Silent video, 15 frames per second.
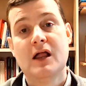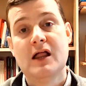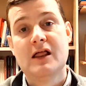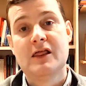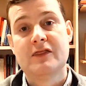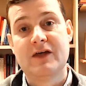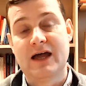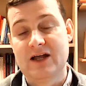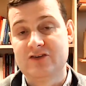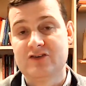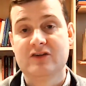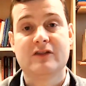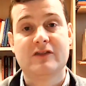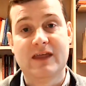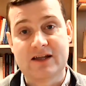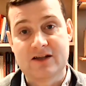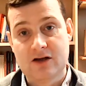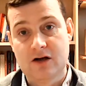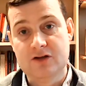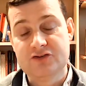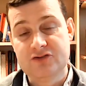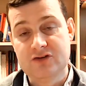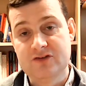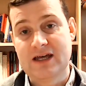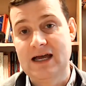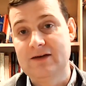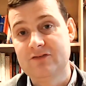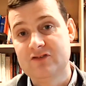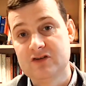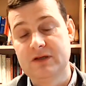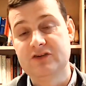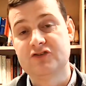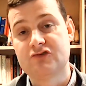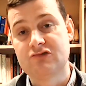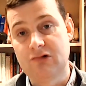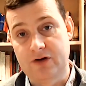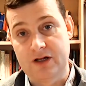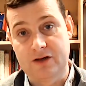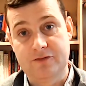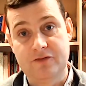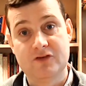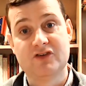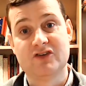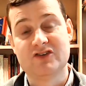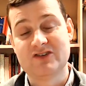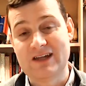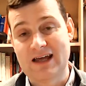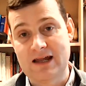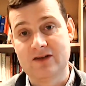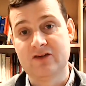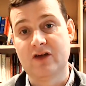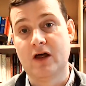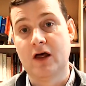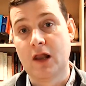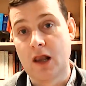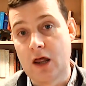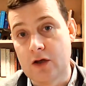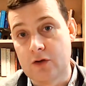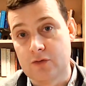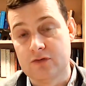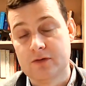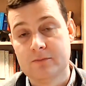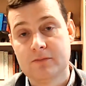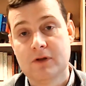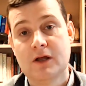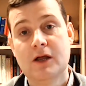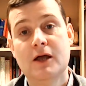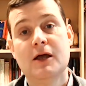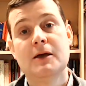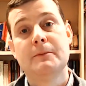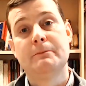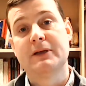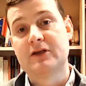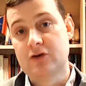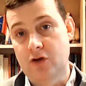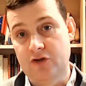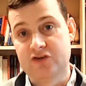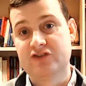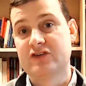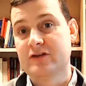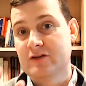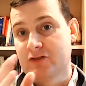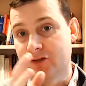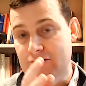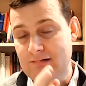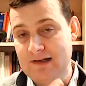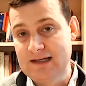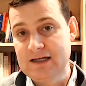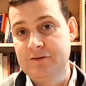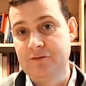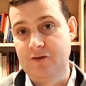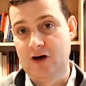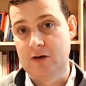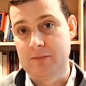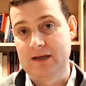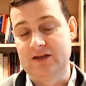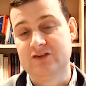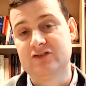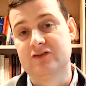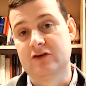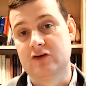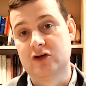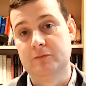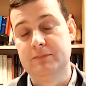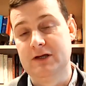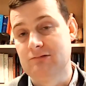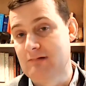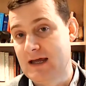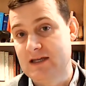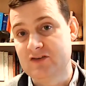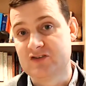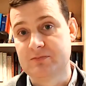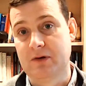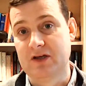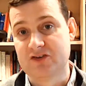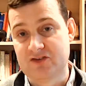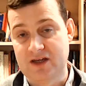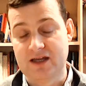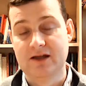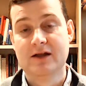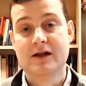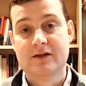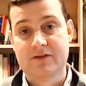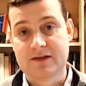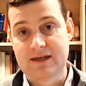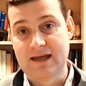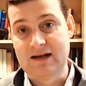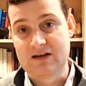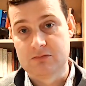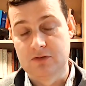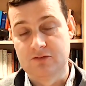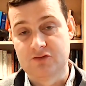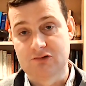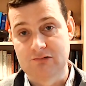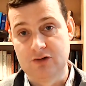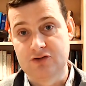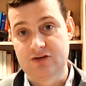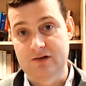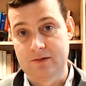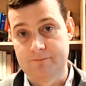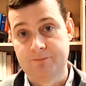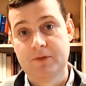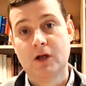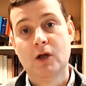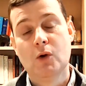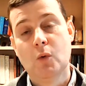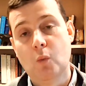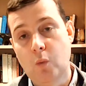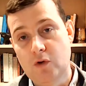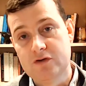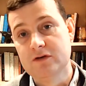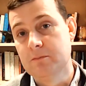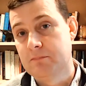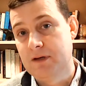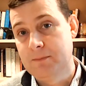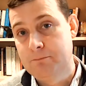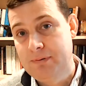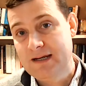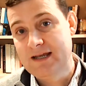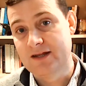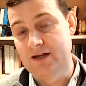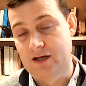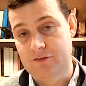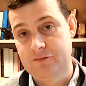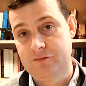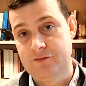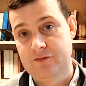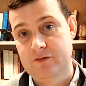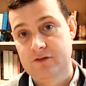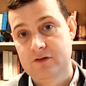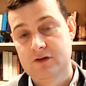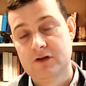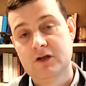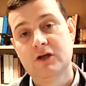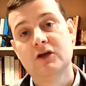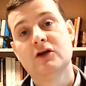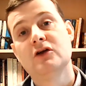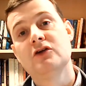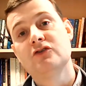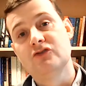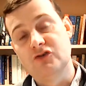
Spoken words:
that their castles have to be strong enough to stand alone, because the relief armies that could be raised by, say, the Kingdom of Jerusalem wouldn't be big enough to